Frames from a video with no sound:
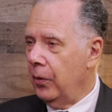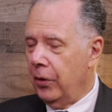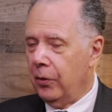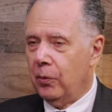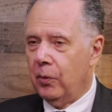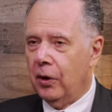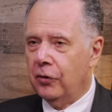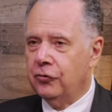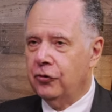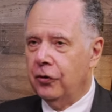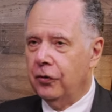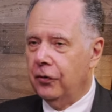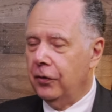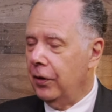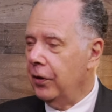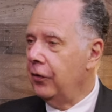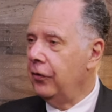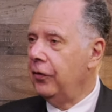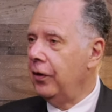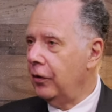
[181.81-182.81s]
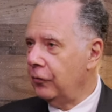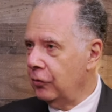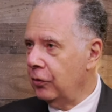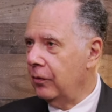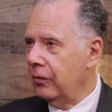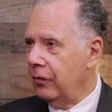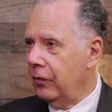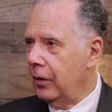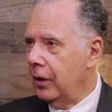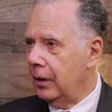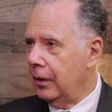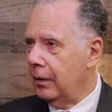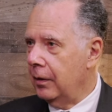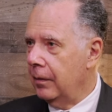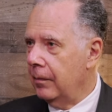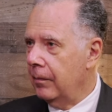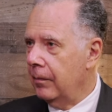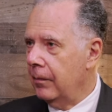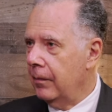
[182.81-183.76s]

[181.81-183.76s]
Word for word: with the Russians in the Central Front.